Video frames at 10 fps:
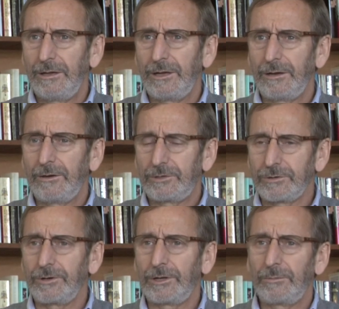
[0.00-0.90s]
it's
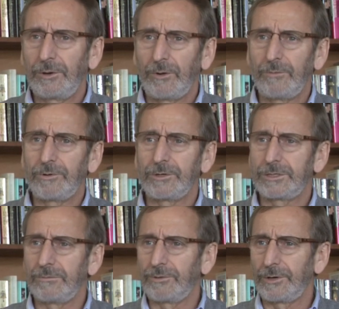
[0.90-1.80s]
only going to be one
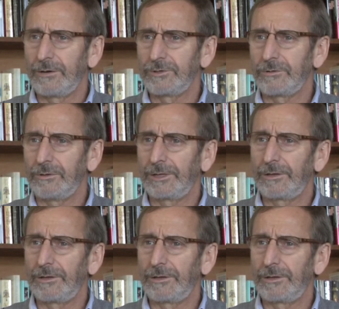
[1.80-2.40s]
person per household,